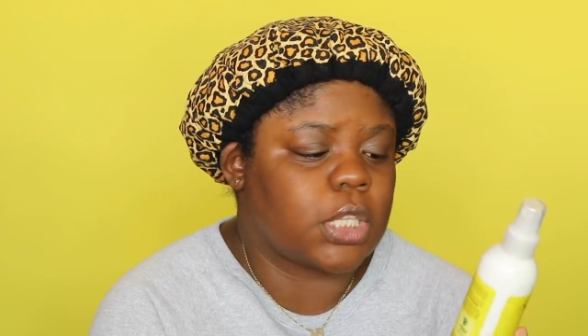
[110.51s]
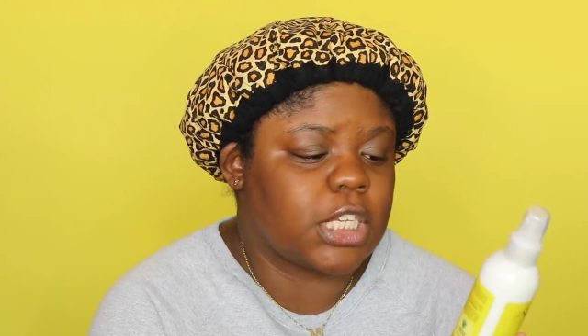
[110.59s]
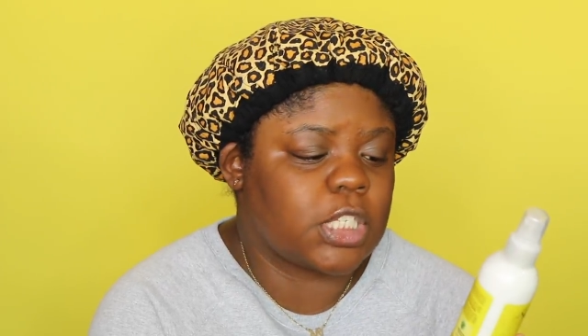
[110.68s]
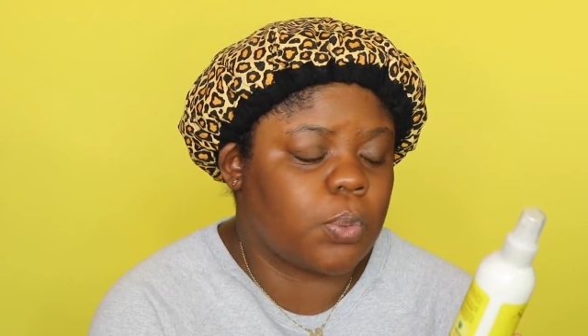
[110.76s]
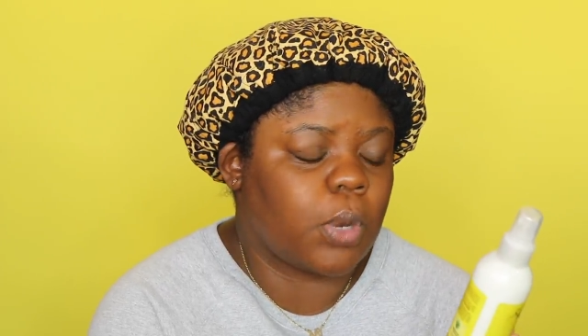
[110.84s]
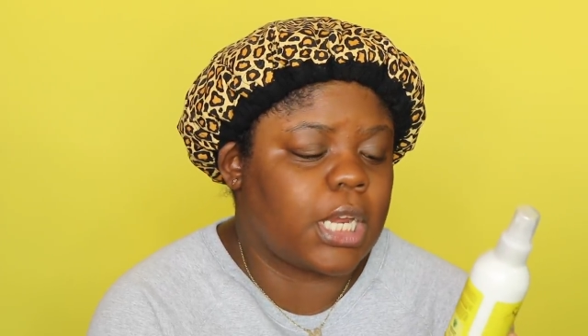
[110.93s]
So
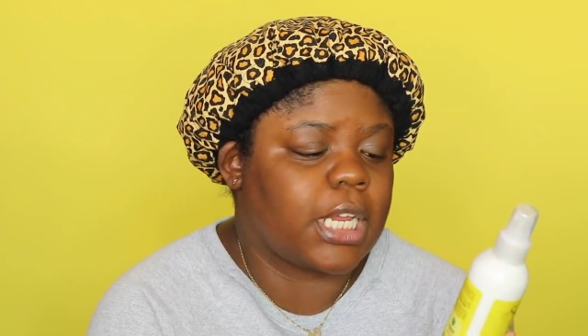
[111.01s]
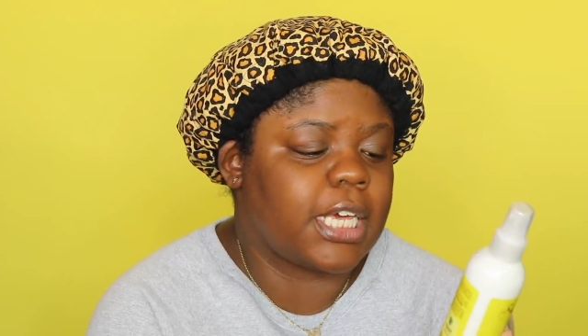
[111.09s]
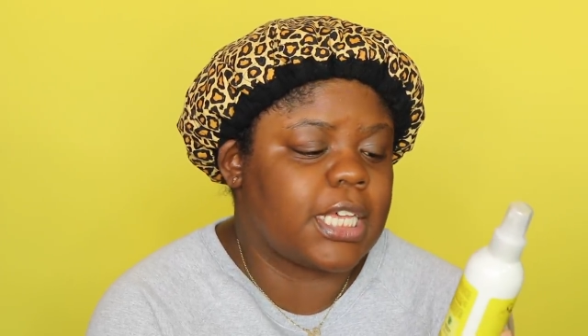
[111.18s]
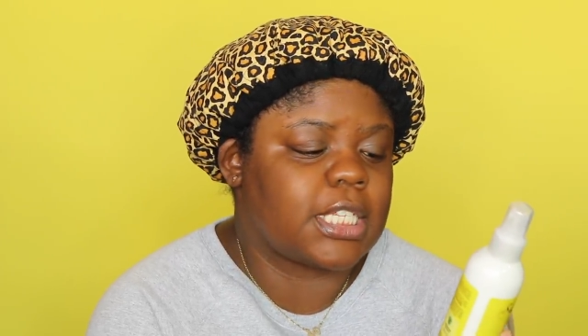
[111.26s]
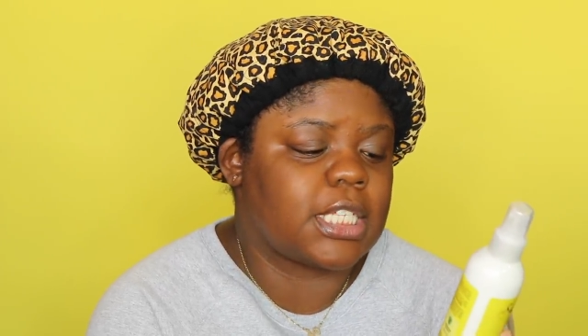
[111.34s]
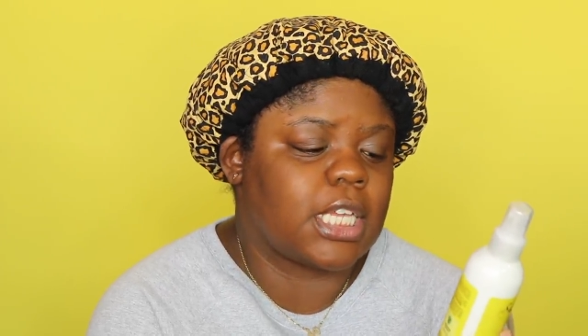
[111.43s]
this one
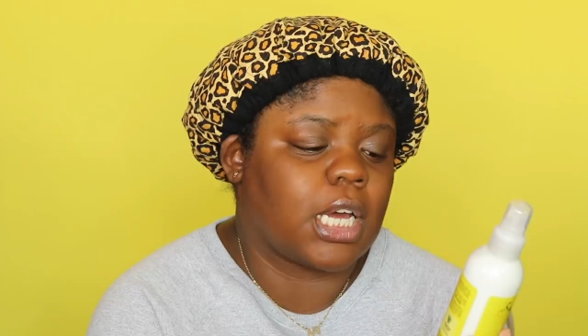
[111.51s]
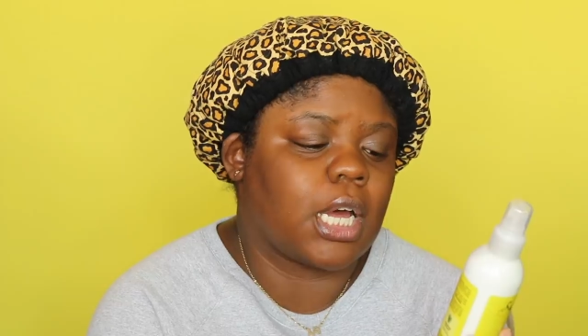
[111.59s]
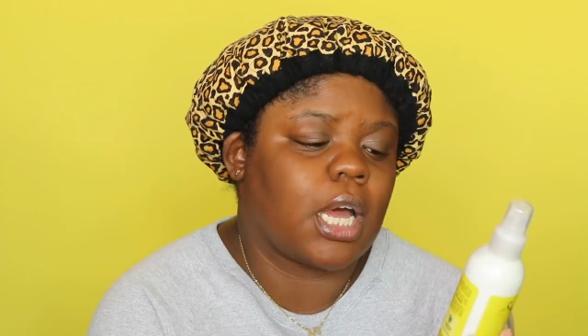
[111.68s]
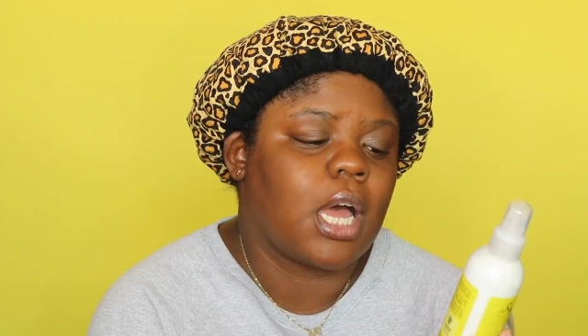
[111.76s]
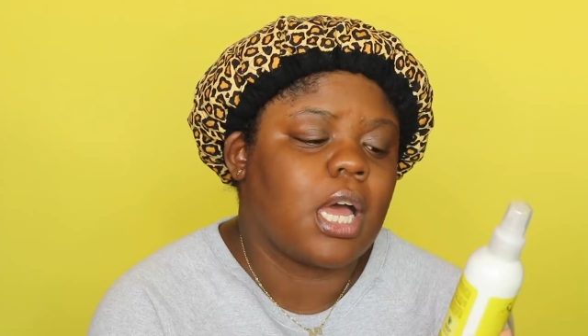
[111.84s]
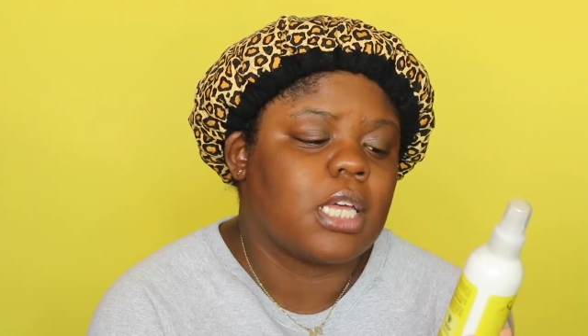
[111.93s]
is
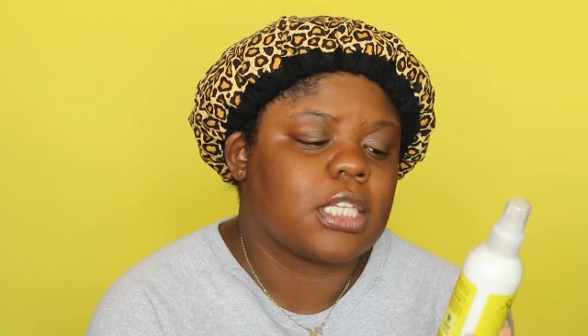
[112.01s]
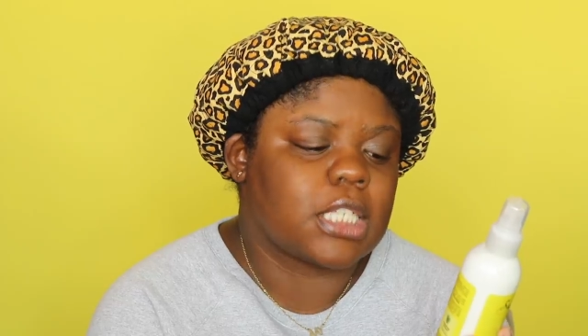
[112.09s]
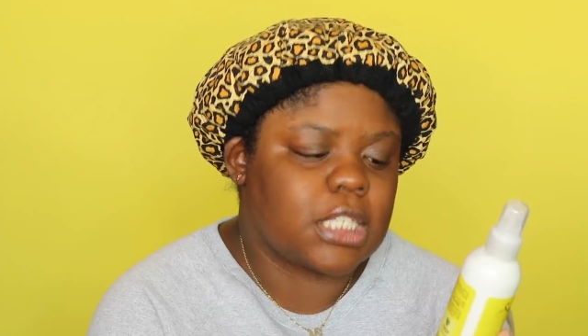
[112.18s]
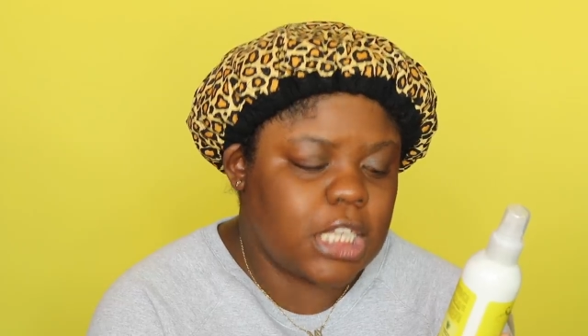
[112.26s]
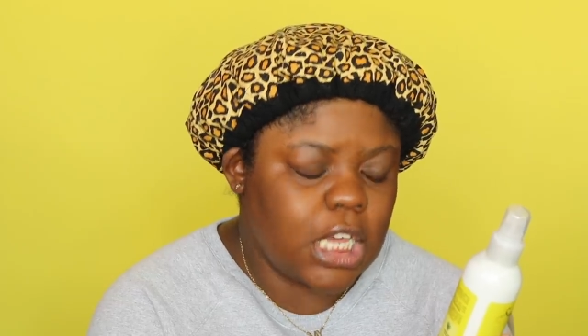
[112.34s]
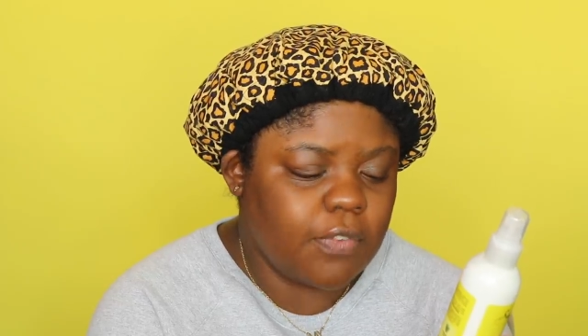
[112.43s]
the
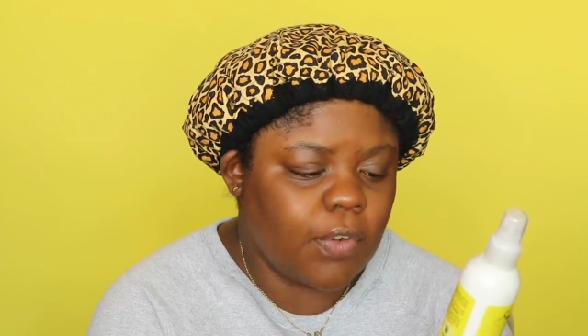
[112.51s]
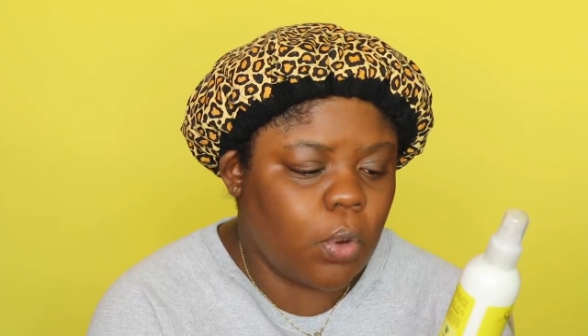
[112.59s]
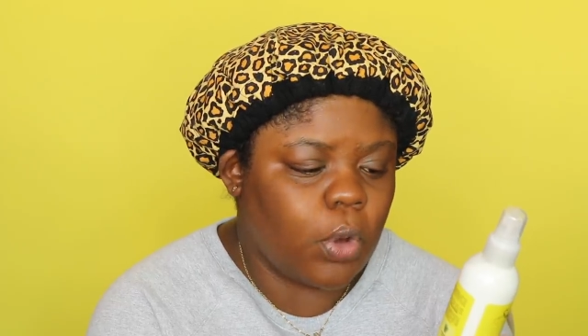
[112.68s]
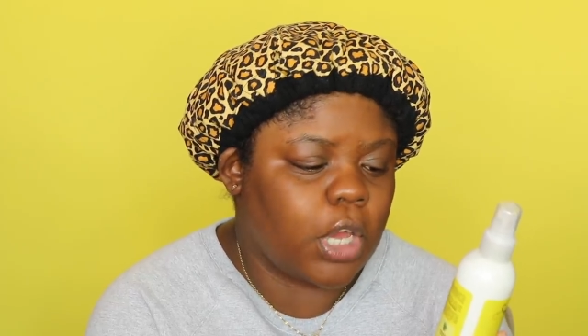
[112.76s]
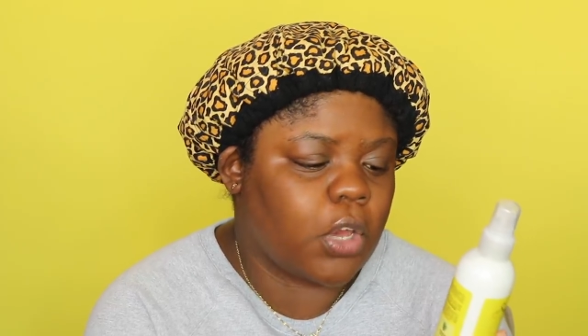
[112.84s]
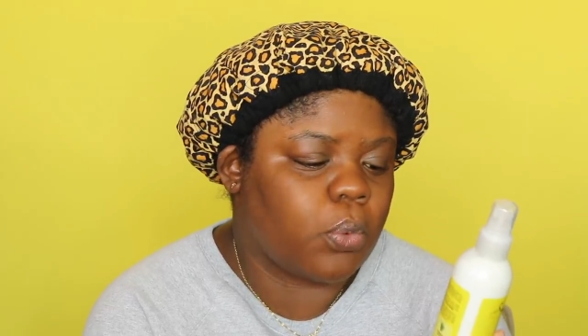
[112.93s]
sativa
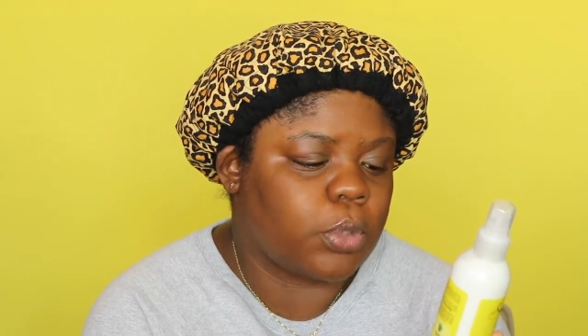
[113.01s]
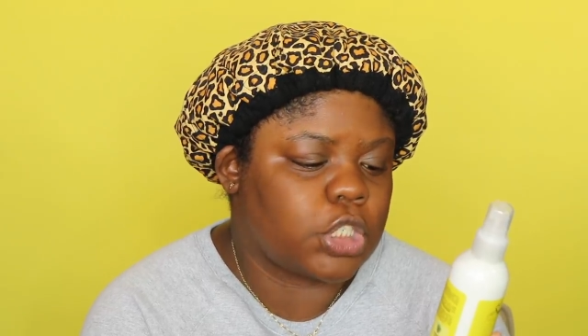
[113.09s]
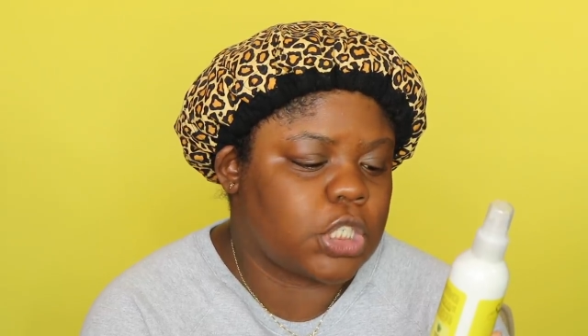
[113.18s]
oil,